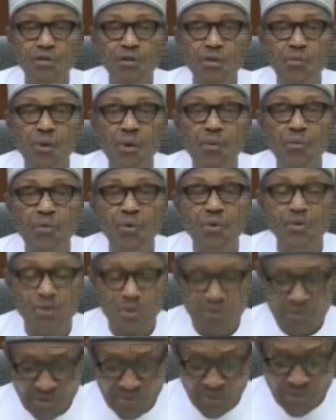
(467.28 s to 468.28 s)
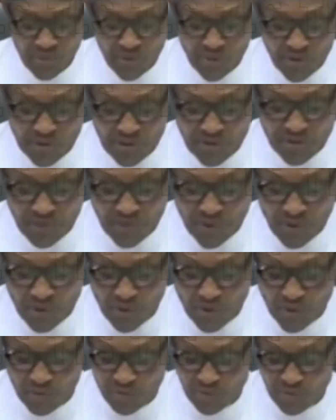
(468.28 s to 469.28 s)
of the members of the police
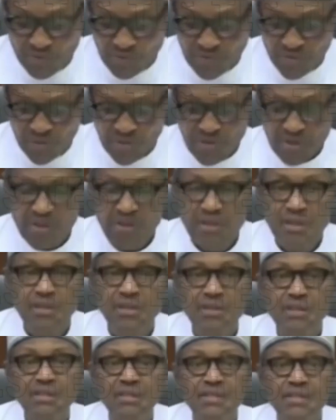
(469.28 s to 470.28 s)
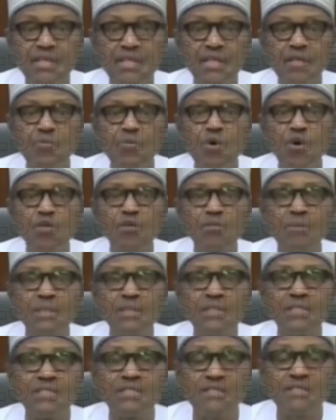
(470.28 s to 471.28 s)
force. The
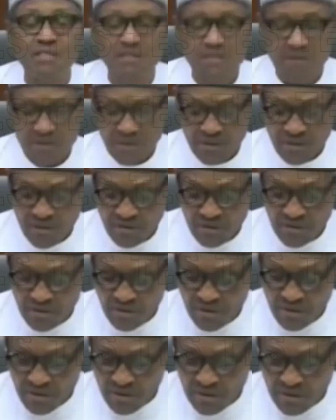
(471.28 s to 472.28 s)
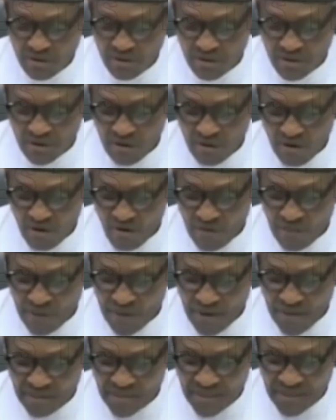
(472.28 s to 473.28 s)
emoluments
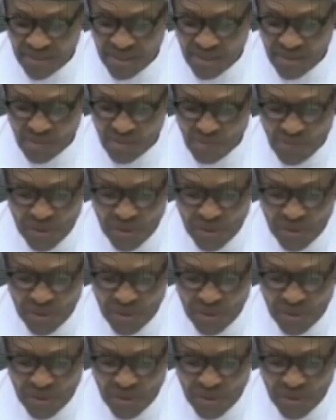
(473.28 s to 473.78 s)
of other